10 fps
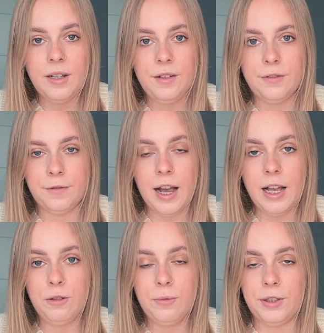
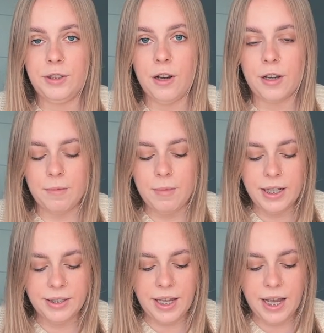file with
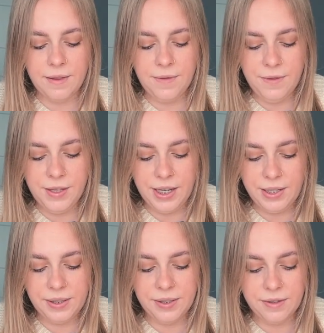documents, and
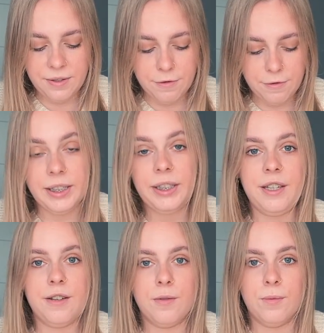this
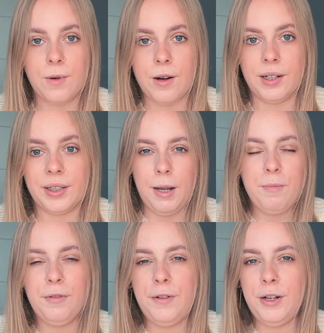really works. I
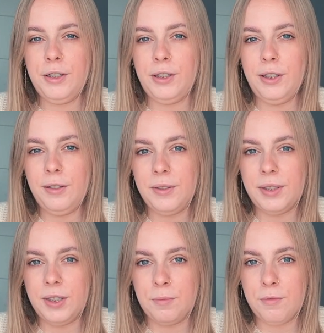prefer to
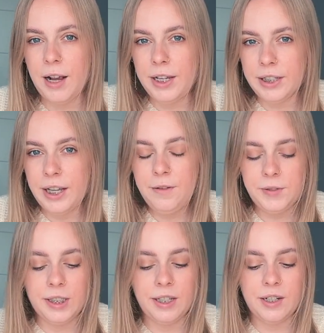use these bright kind of
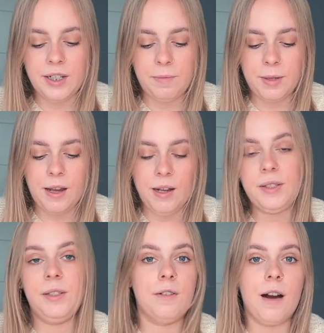stickers
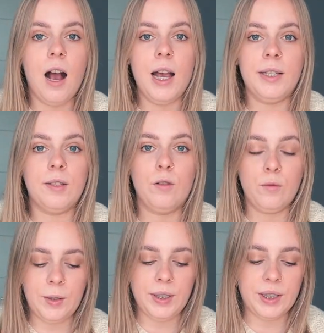because your eyes
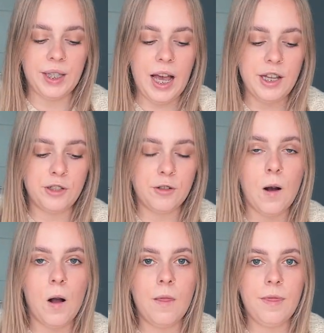always catch
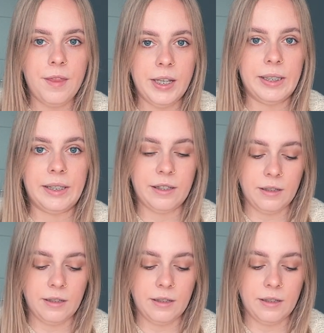on this